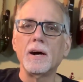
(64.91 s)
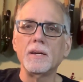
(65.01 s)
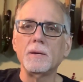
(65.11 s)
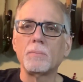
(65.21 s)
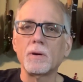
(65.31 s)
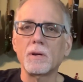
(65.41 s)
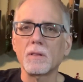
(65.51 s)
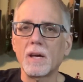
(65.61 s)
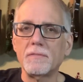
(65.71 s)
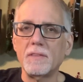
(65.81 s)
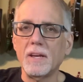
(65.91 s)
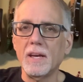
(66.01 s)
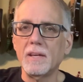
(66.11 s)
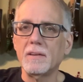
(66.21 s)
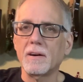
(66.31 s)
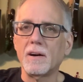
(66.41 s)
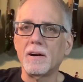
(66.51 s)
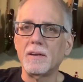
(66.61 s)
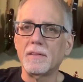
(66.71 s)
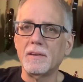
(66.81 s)
you put your left hand
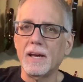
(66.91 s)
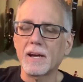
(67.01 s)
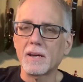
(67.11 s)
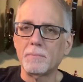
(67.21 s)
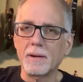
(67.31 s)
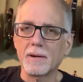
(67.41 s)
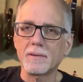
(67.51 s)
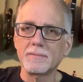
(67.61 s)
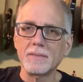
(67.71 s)
on the neck up here,